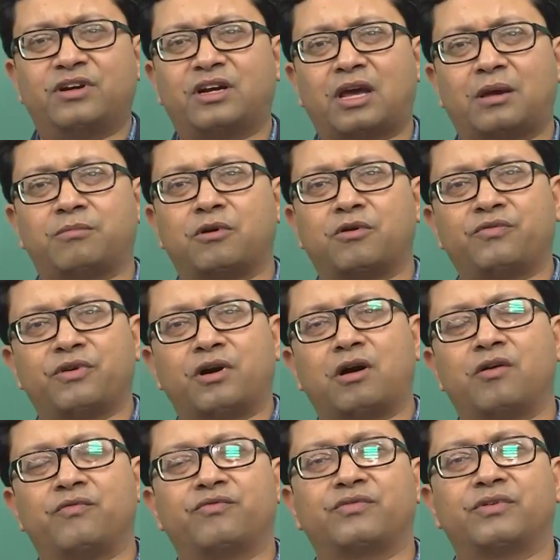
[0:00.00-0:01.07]
type
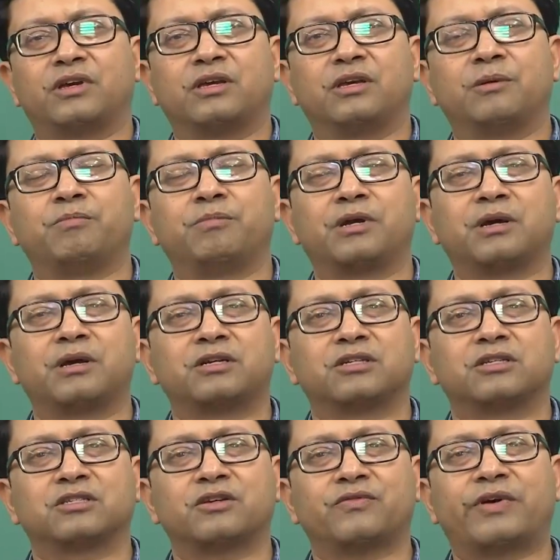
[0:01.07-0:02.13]
of
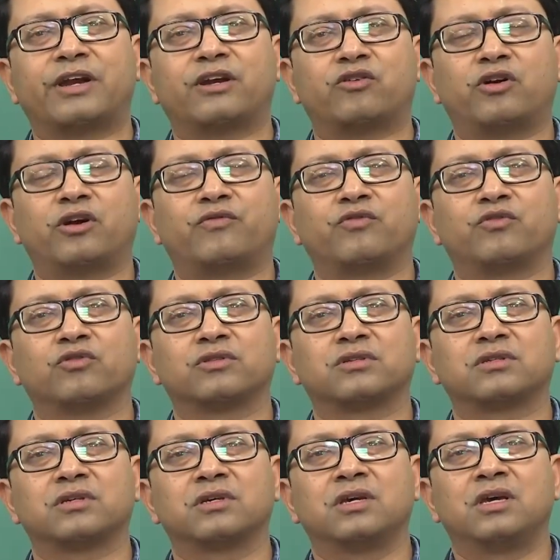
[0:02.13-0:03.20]
implications of Android
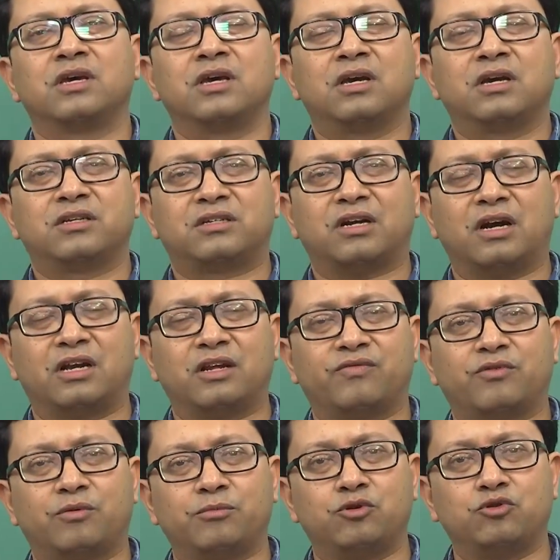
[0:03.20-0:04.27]
phones, starting
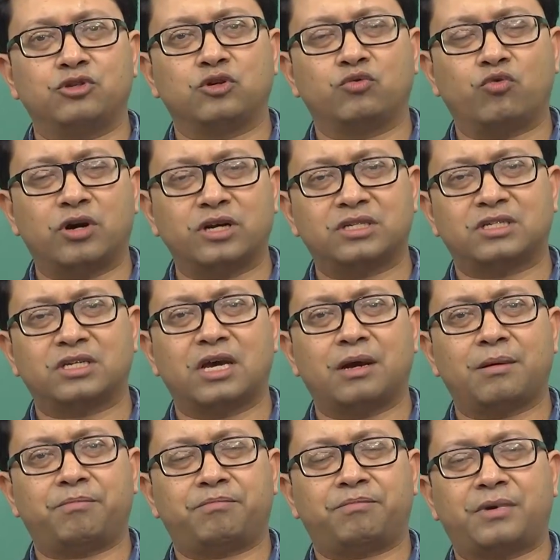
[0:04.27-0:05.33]
from using
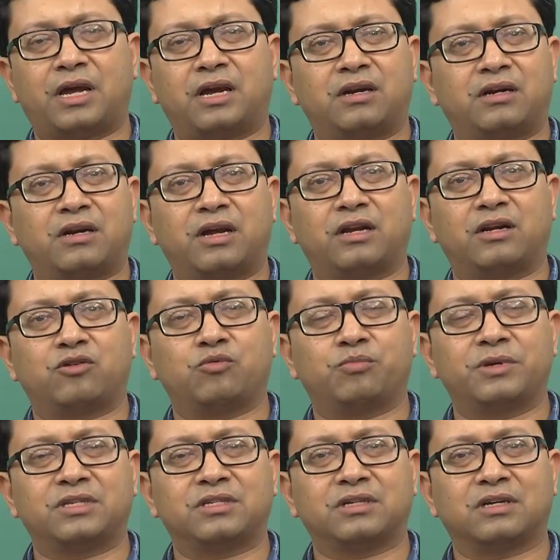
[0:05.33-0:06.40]
WhatsApp and trying to
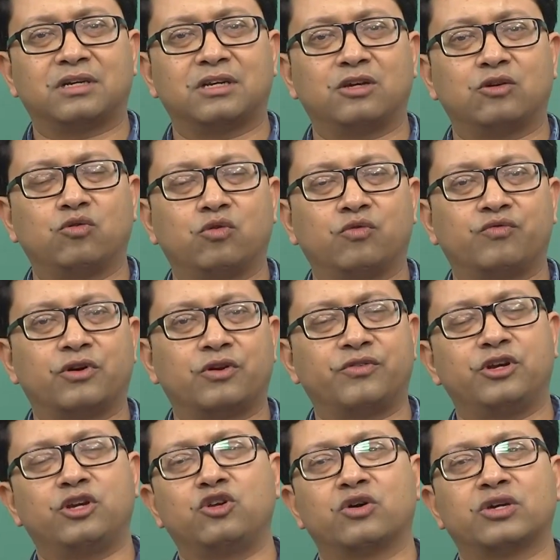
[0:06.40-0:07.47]
basically go for
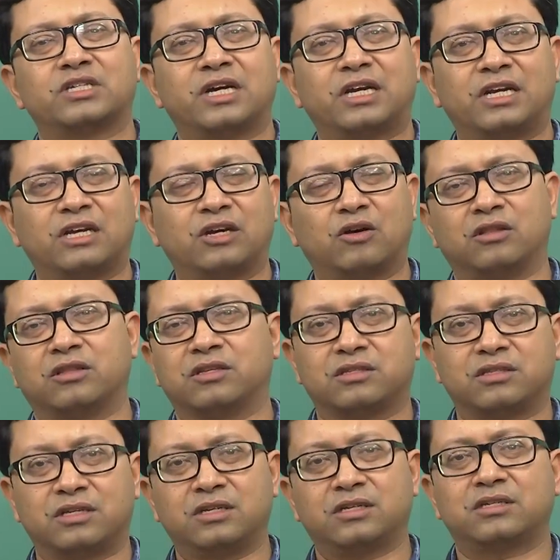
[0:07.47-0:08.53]
video chatting. All these
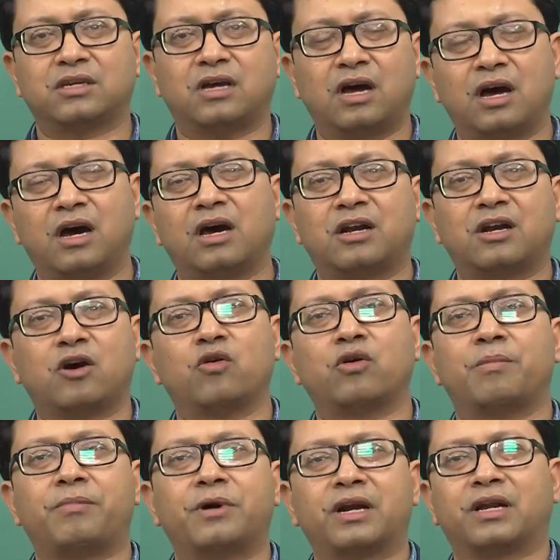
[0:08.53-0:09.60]
things are now a
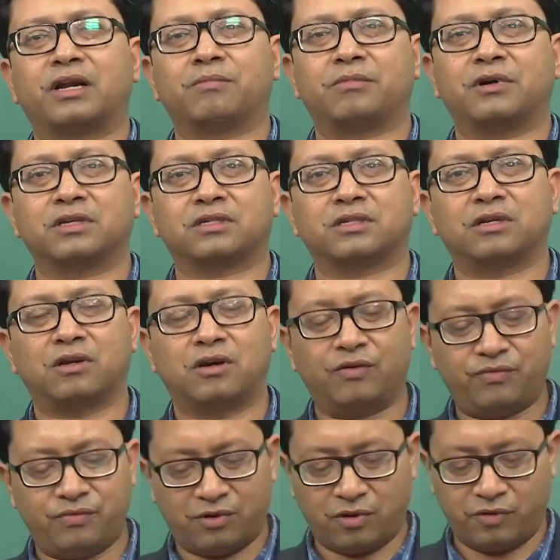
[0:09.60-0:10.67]
part and parcel
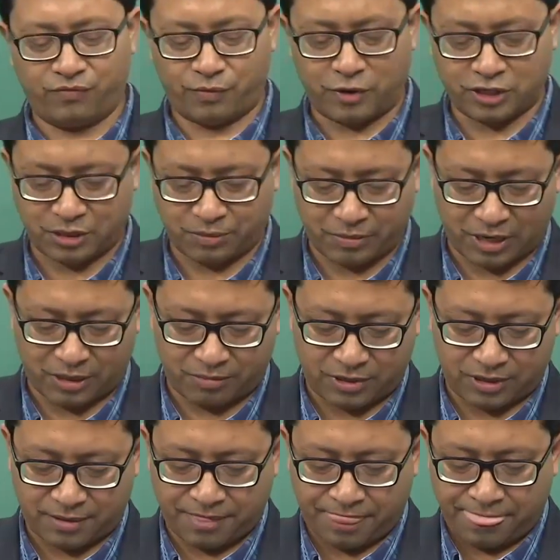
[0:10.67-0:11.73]
of project management.
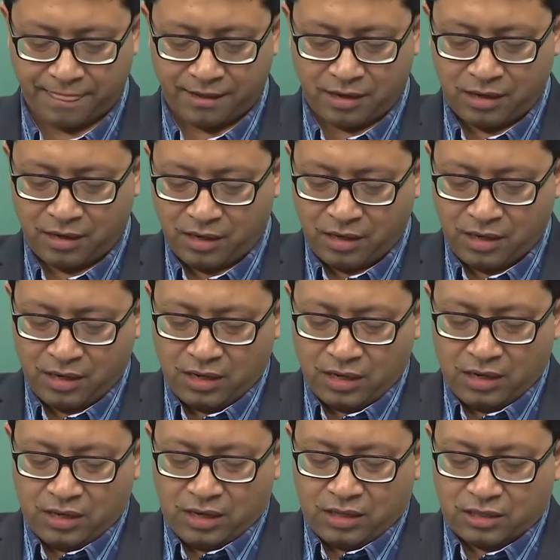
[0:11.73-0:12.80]

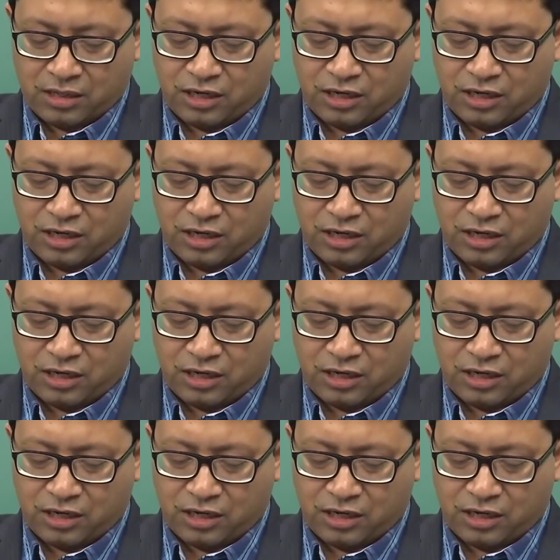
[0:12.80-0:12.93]
The